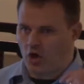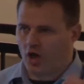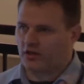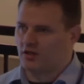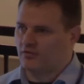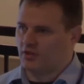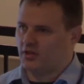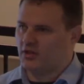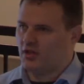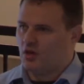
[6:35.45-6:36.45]

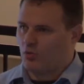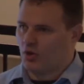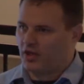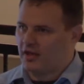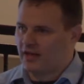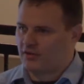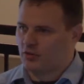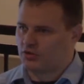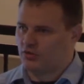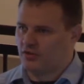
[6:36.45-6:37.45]
Cognitively, we'll connect
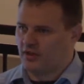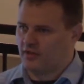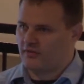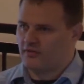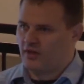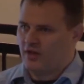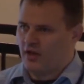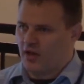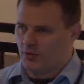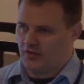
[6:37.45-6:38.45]
those two things
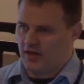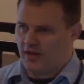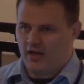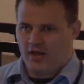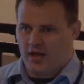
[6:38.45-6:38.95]
and we'll say,